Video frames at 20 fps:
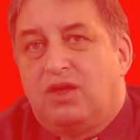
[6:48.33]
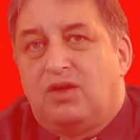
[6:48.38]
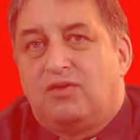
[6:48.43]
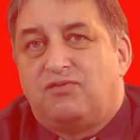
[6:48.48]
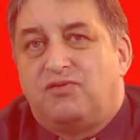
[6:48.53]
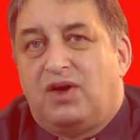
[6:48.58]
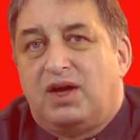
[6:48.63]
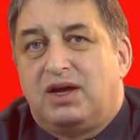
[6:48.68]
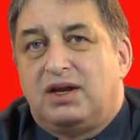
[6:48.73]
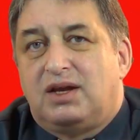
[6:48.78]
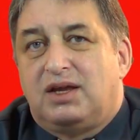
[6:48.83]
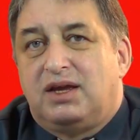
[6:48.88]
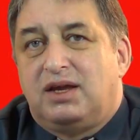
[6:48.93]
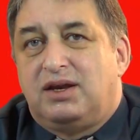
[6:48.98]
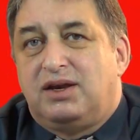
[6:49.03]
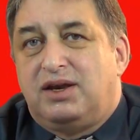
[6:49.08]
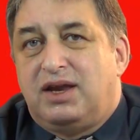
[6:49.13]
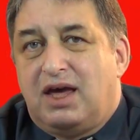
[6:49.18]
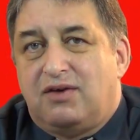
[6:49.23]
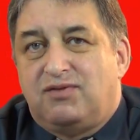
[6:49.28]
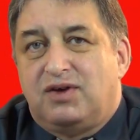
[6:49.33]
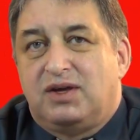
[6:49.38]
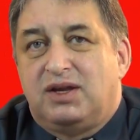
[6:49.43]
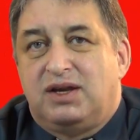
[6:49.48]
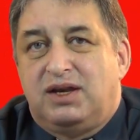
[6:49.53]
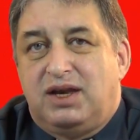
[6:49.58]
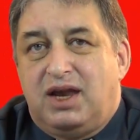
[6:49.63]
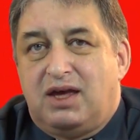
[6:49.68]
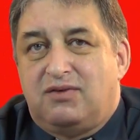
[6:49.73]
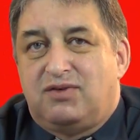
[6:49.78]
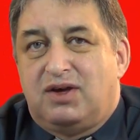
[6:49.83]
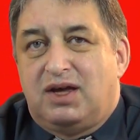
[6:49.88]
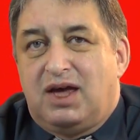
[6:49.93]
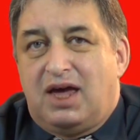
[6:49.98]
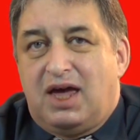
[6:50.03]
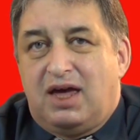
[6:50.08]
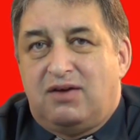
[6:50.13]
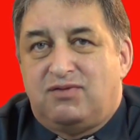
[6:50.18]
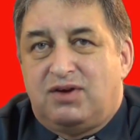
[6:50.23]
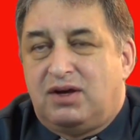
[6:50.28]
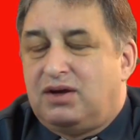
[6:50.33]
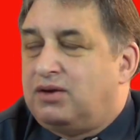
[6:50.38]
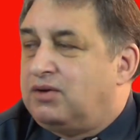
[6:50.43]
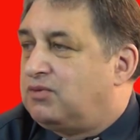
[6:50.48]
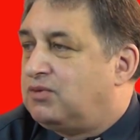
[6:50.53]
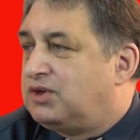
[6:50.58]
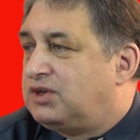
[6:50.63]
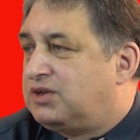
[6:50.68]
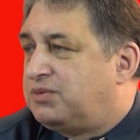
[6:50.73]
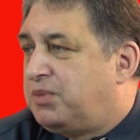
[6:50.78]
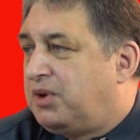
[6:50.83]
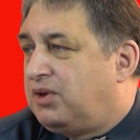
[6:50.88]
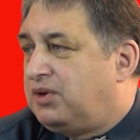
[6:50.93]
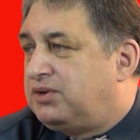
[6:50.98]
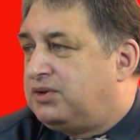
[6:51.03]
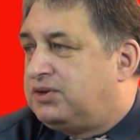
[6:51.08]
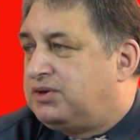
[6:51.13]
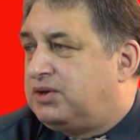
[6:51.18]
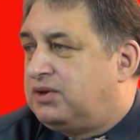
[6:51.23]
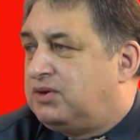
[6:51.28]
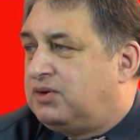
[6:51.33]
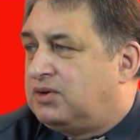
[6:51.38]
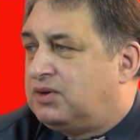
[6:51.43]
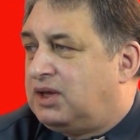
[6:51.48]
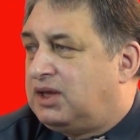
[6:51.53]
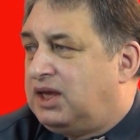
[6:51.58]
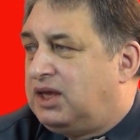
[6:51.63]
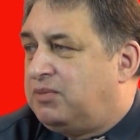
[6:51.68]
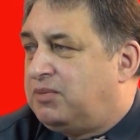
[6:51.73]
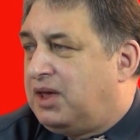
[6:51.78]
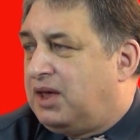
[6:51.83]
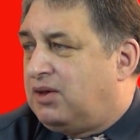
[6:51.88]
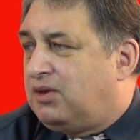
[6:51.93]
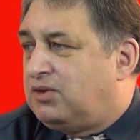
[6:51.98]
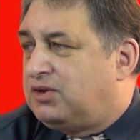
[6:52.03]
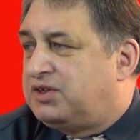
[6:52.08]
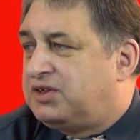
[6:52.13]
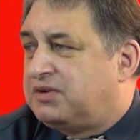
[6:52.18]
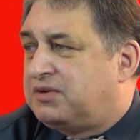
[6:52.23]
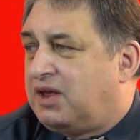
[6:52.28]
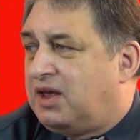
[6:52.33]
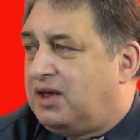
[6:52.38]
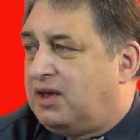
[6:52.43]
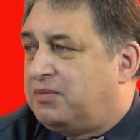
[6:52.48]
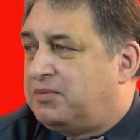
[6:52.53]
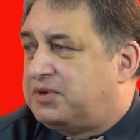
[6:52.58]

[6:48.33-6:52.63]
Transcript: Finally, never, never, ever respond to email uh,